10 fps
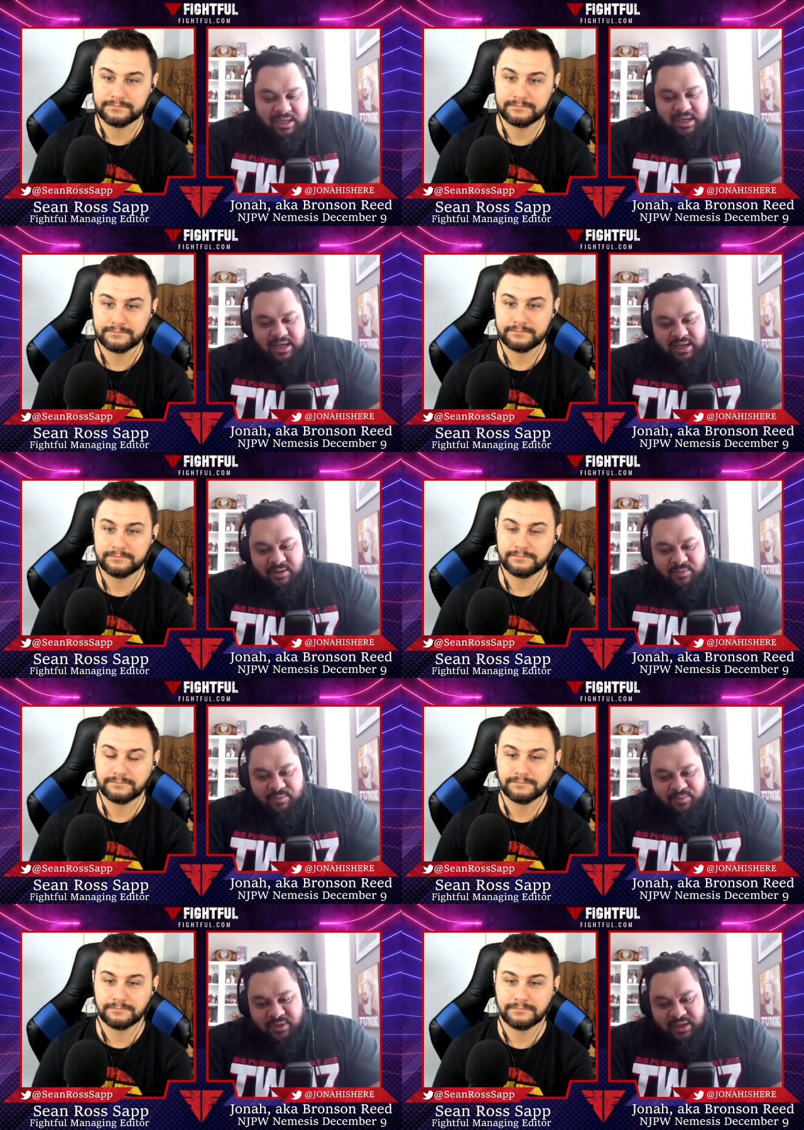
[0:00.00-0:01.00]
Speaker 1: Um,
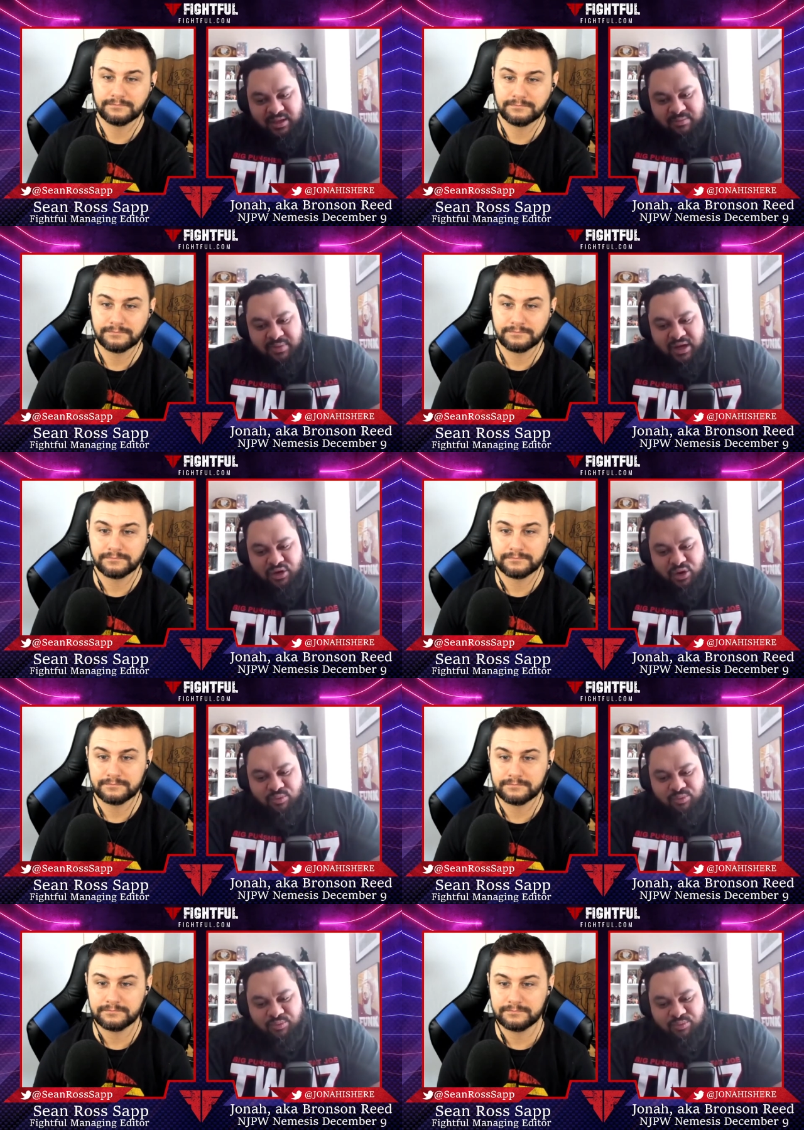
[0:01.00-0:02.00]
but I don't
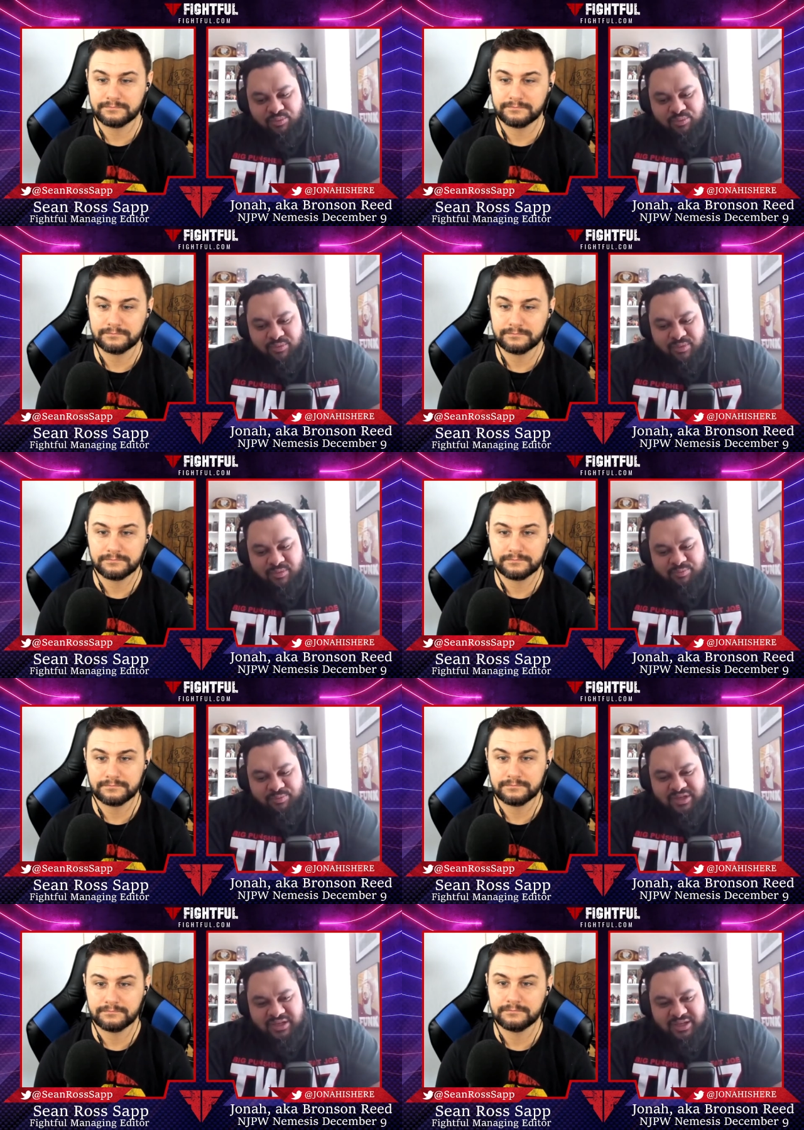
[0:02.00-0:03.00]

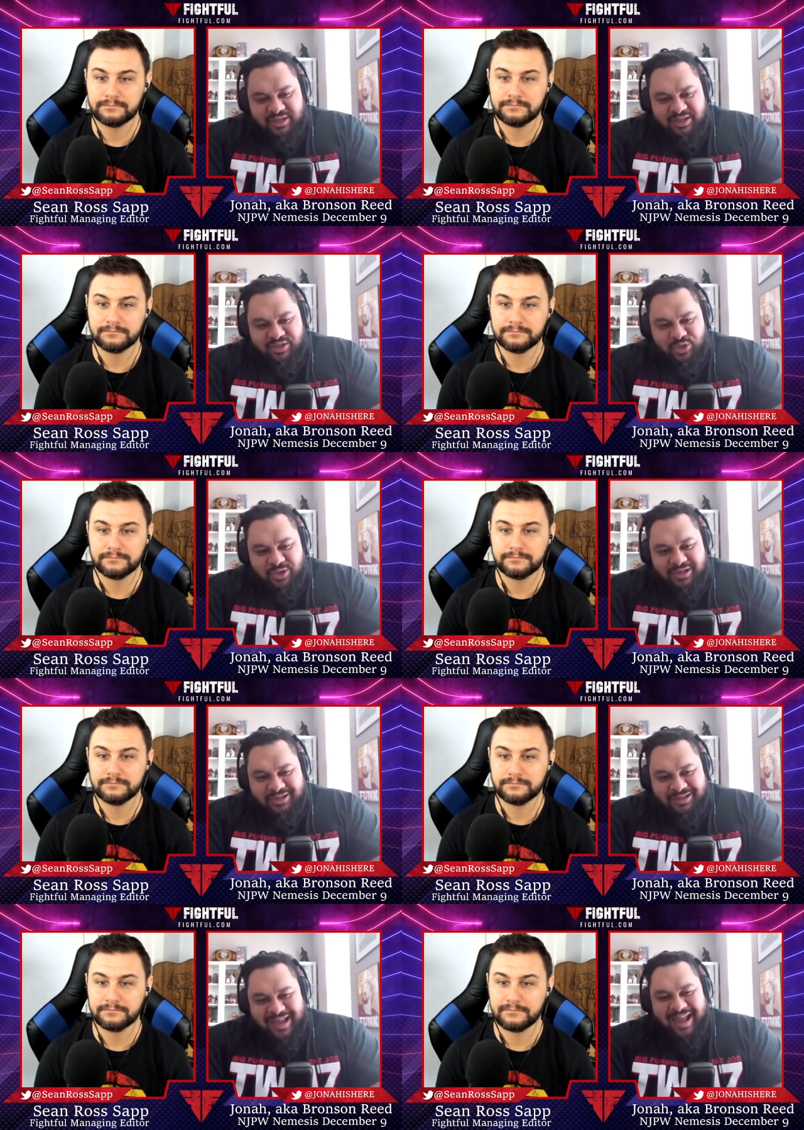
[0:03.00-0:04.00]
particularly enjoy it.
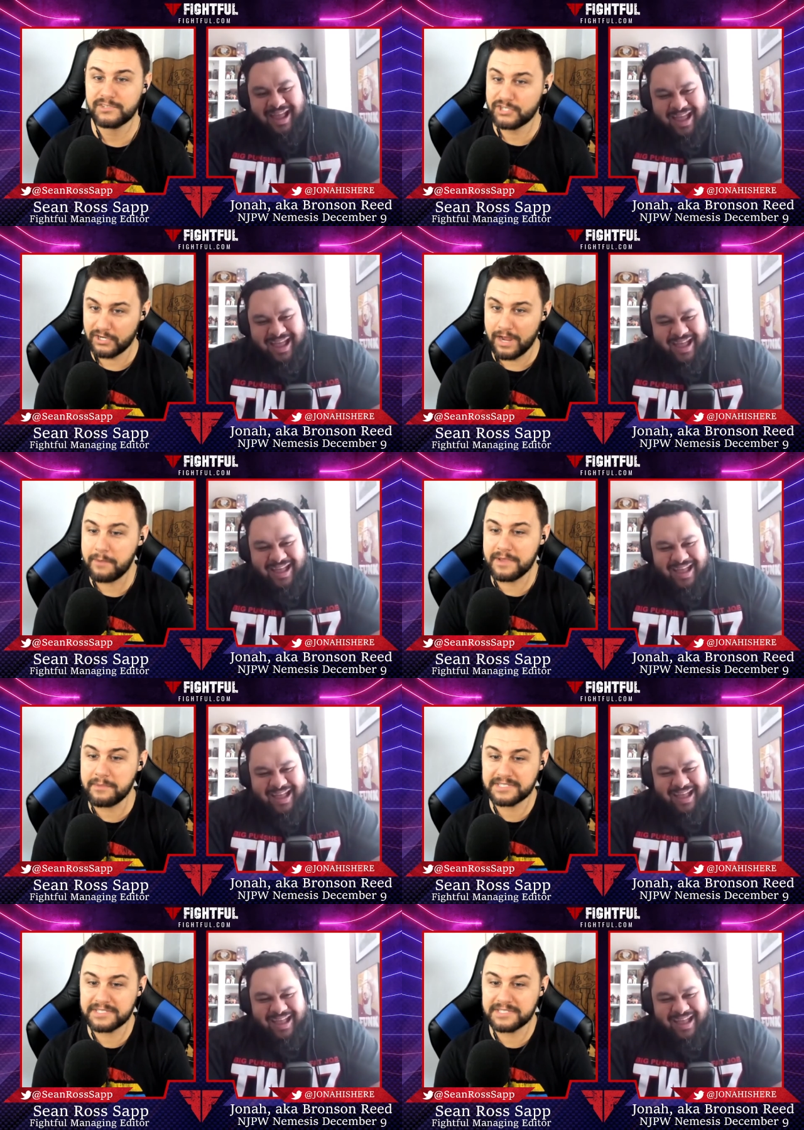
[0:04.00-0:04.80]
sure, I, I was